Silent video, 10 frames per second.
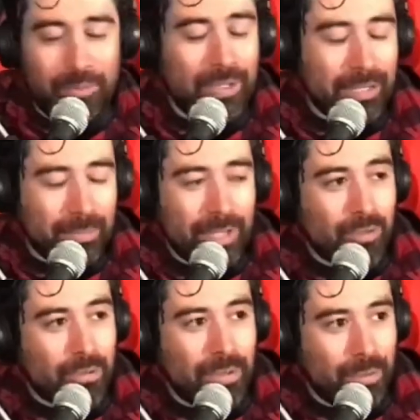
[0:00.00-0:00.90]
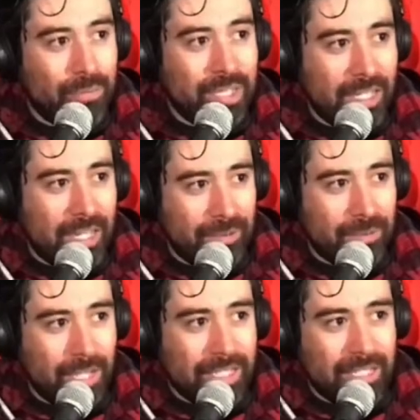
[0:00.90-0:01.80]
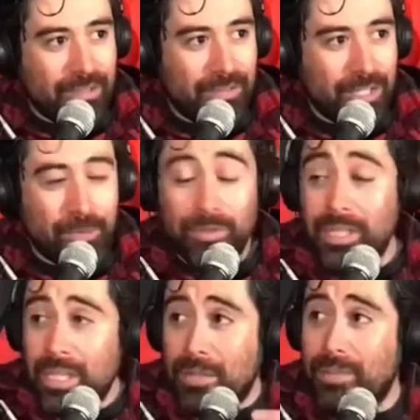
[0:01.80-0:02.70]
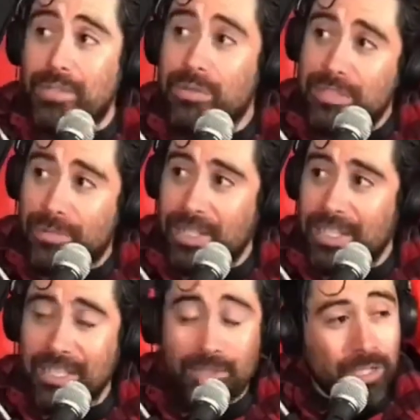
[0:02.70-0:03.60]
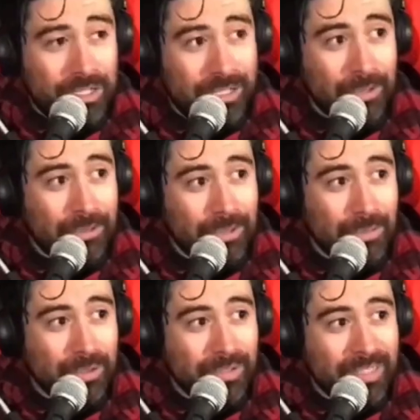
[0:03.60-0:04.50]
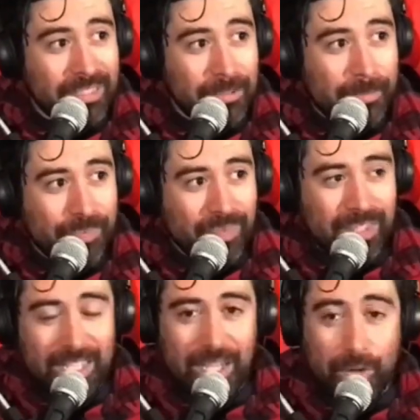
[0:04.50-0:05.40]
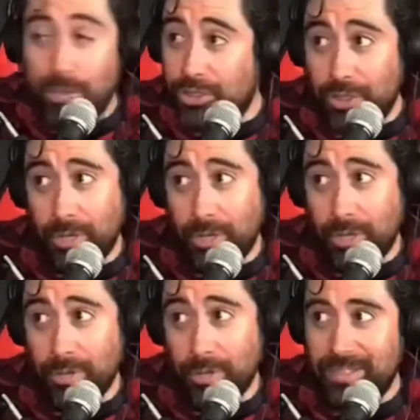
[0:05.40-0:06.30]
like make more people be identifiable. Because what's funny is watching older movies or shows,